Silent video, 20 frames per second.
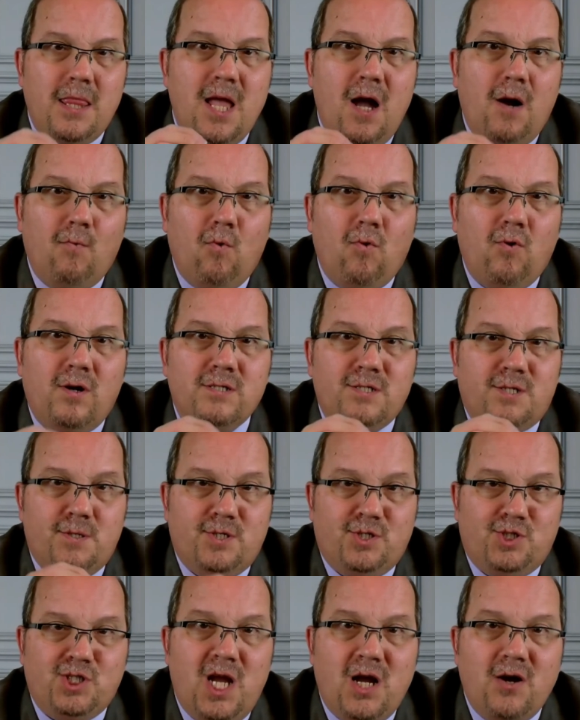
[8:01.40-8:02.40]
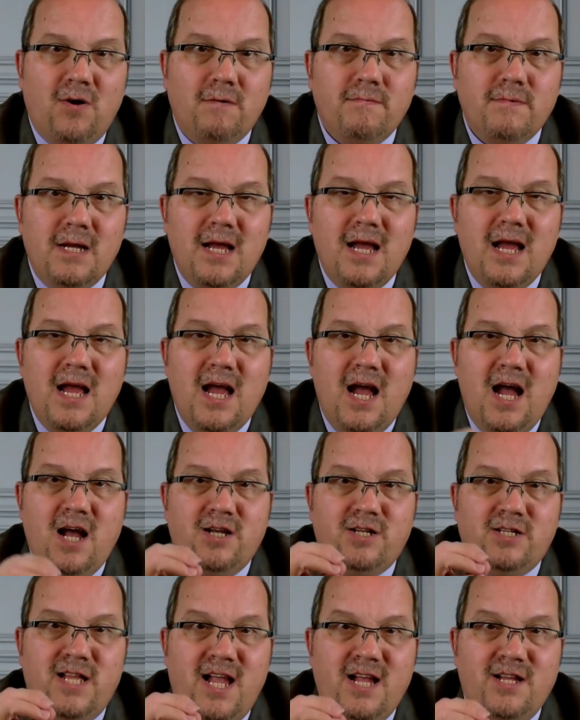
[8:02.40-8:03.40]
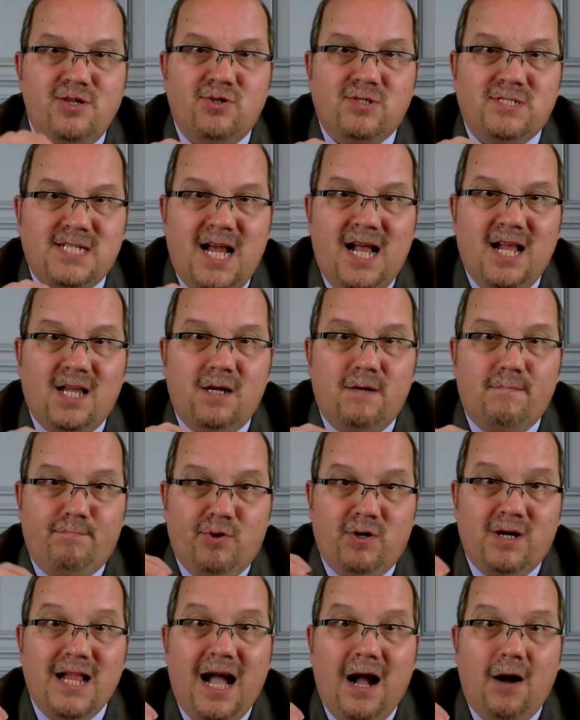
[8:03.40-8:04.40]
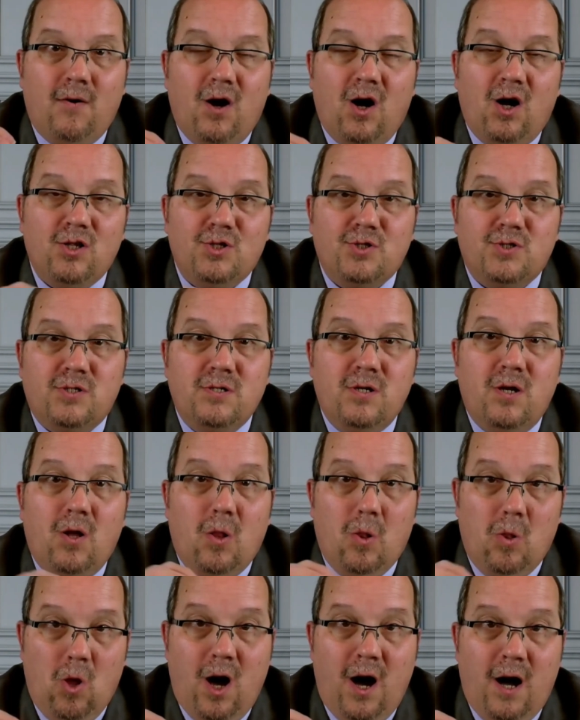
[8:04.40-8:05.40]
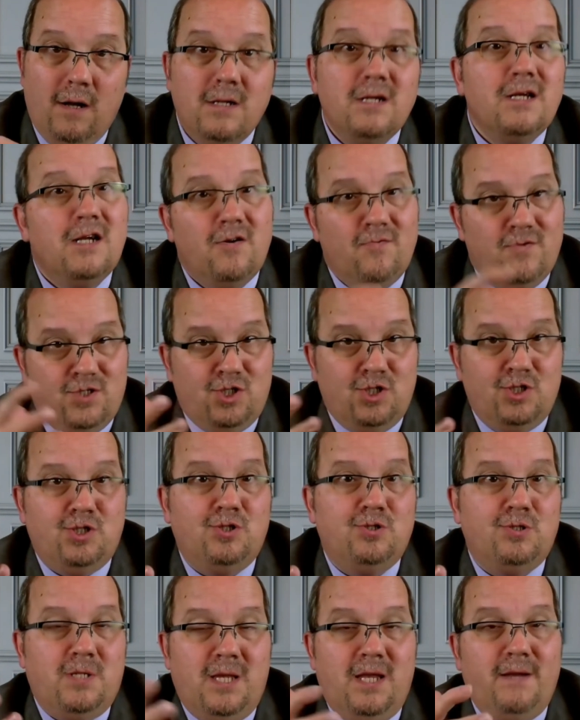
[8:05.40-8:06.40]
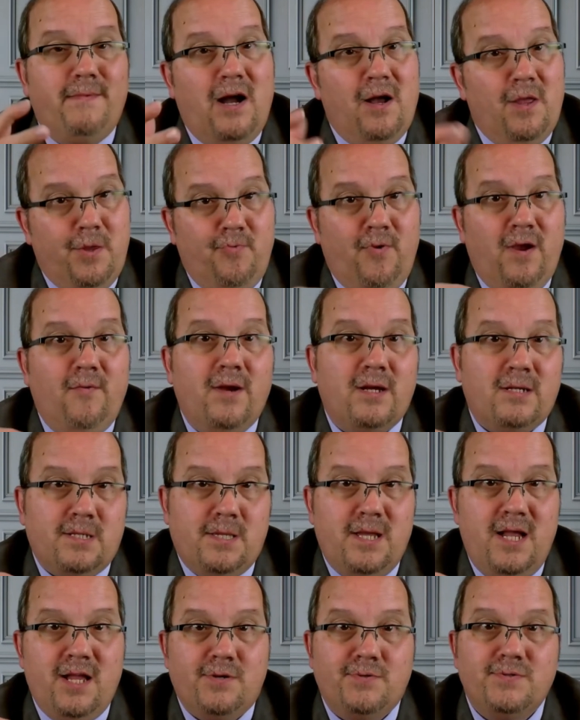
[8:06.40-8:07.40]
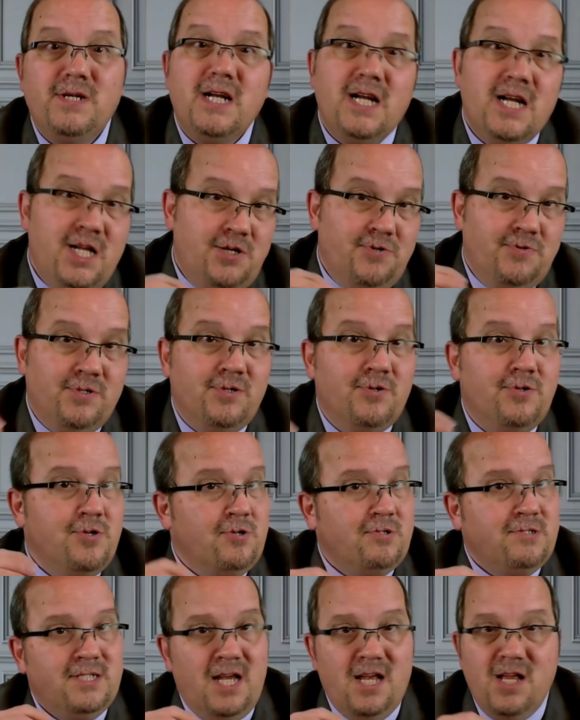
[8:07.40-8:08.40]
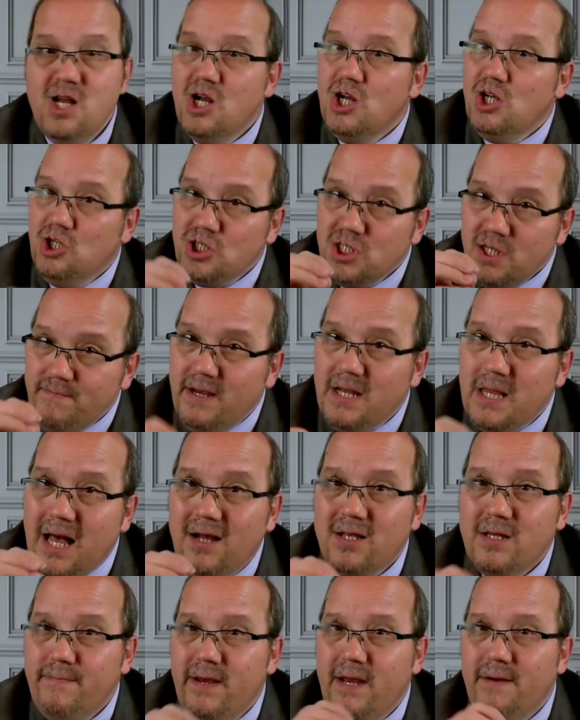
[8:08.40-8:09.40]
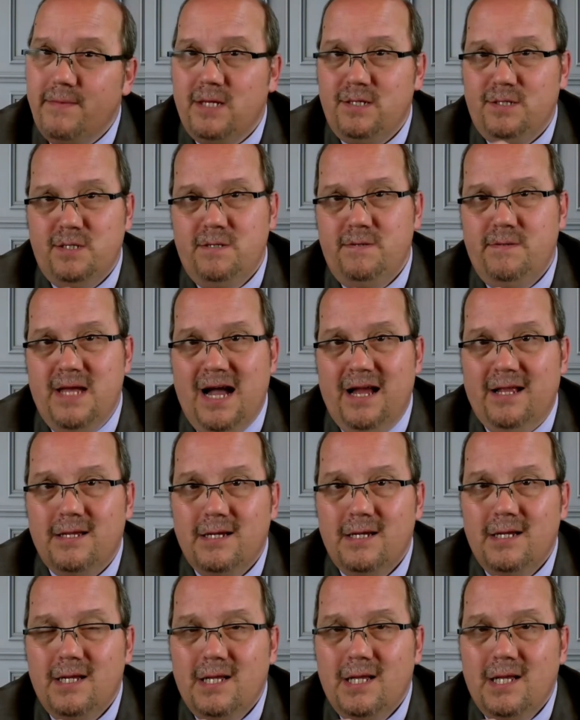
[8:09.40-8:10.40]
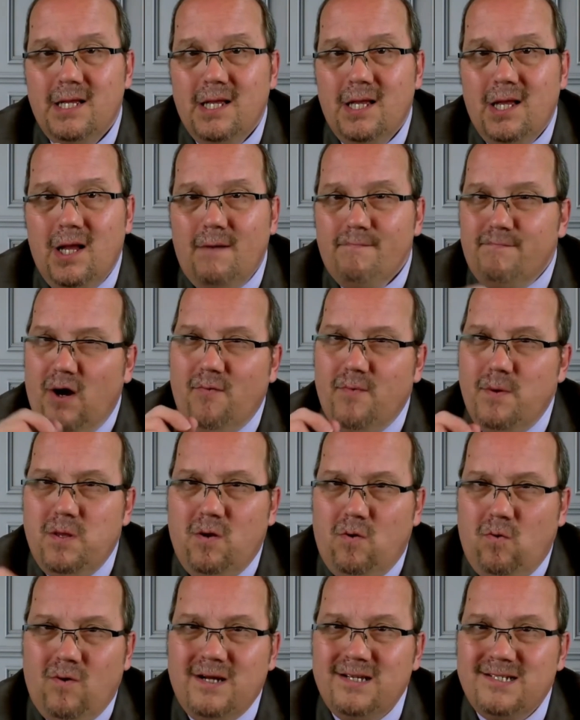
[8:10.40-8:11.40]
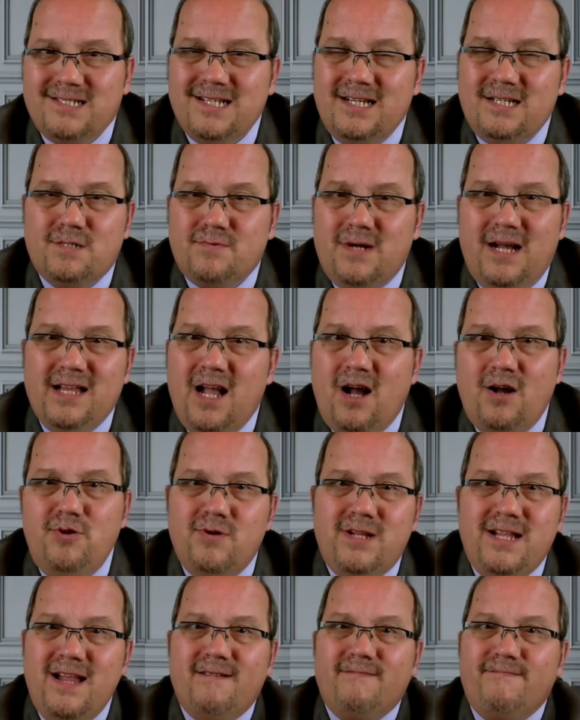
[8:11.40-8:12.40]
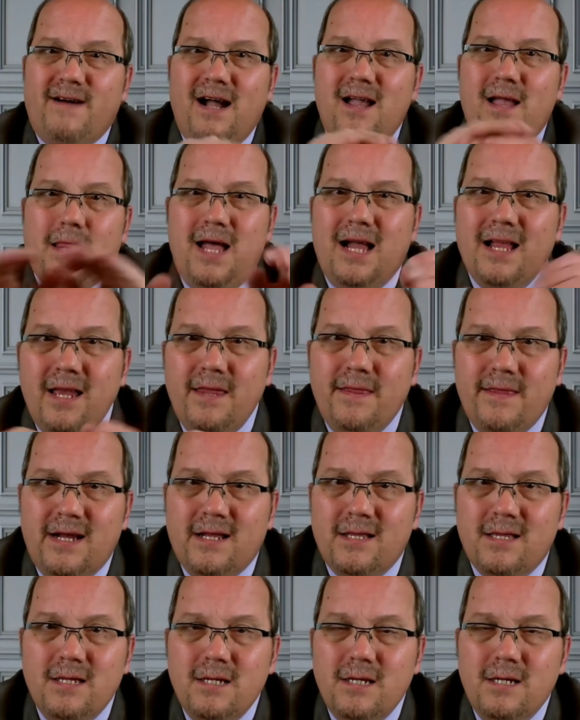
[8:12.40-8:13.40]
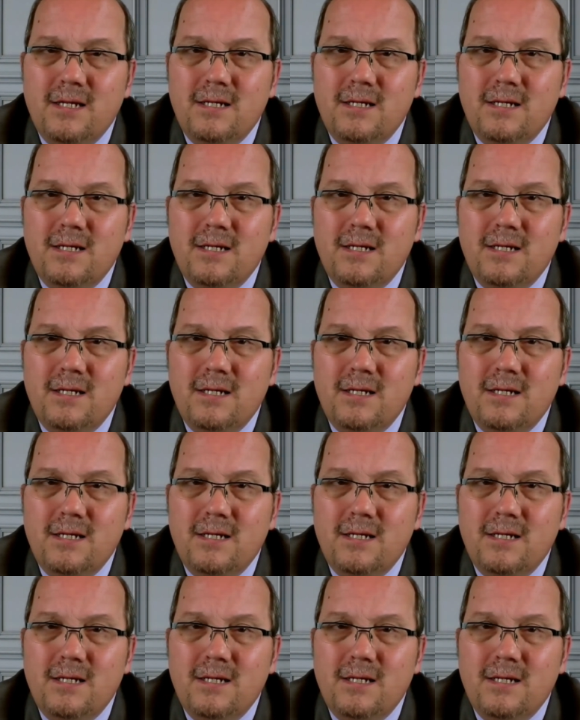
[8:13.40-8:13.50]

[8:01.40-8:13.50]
that warrant to the sheriff and get your tenant put out under law, which is usually about 3 weeks later here in New York City. You should be allowed to be able to do that. But when the court says right now you can't file anything,